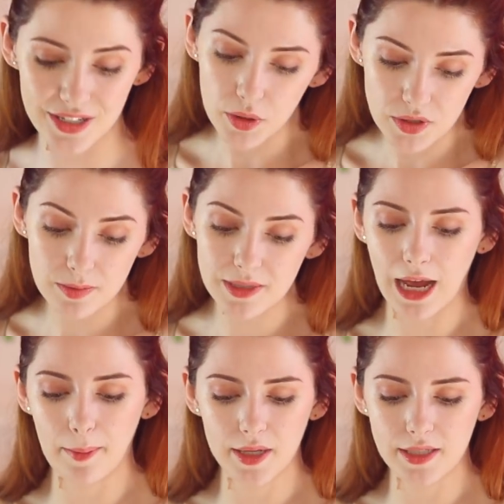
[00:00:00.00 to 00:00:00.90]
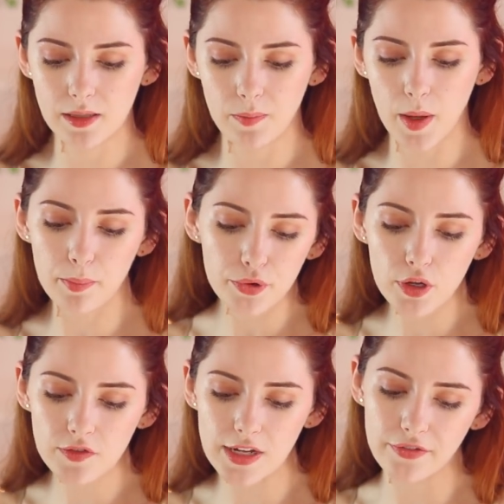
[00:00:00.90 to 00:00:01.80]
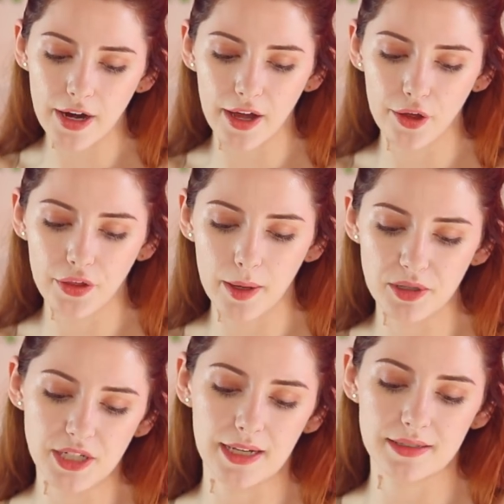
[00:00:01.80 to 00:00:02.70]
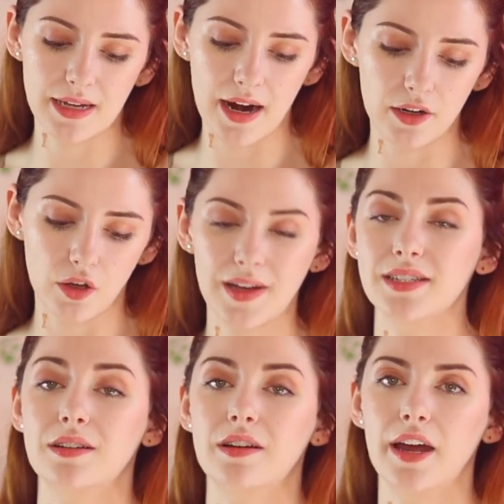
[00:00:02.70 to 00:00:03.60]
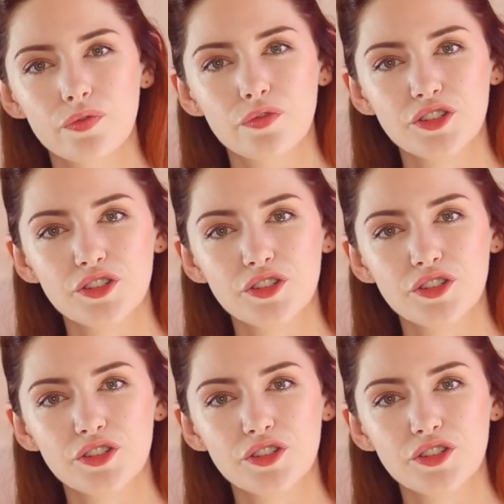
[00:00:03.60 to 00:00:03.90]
Boosts metabolism. Improves liver health and protects cardiovascular health.